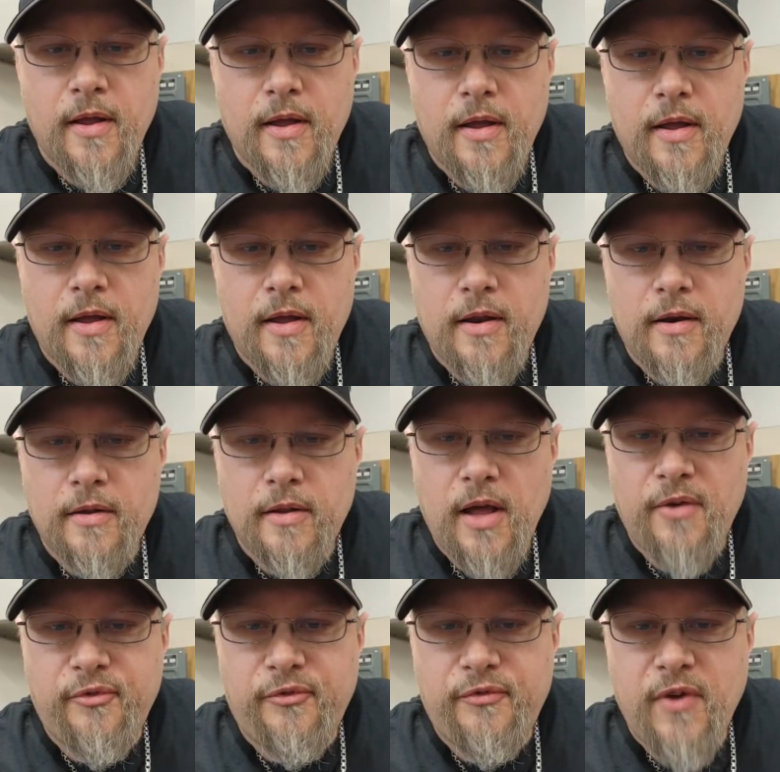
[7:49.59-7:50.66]
and
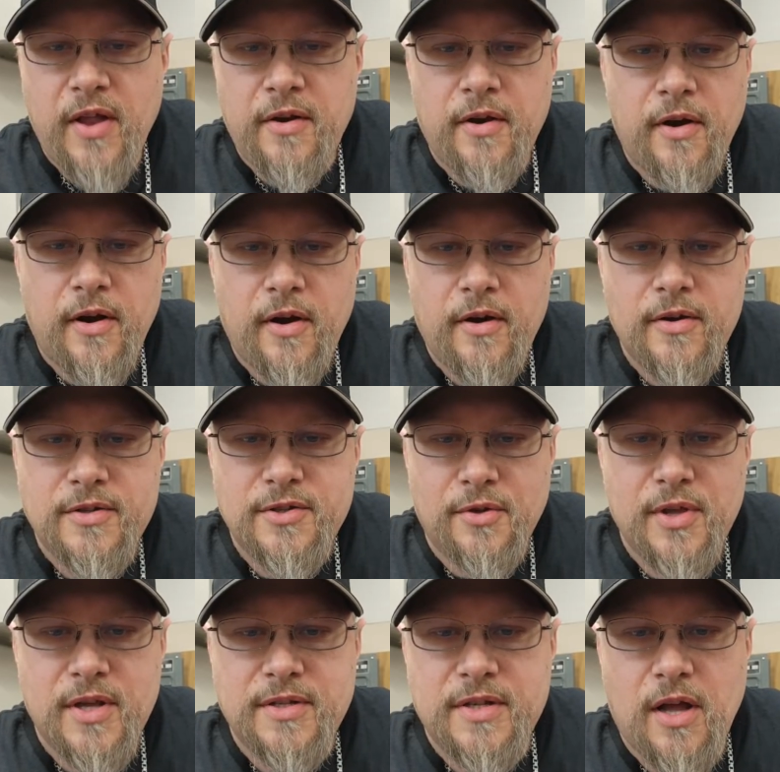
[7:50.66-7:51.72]
left fender, so
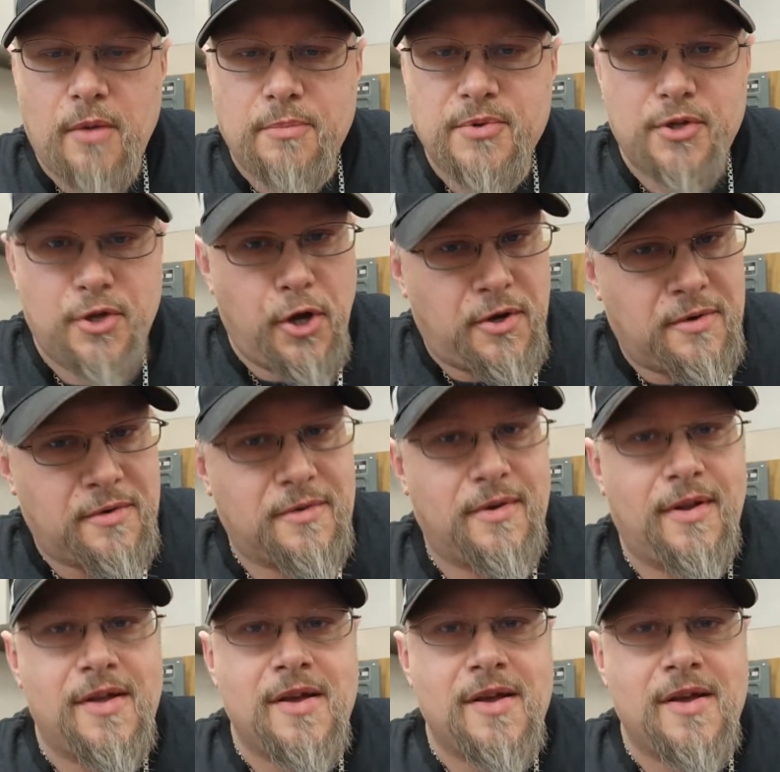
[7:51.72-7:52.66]
this helps. Good.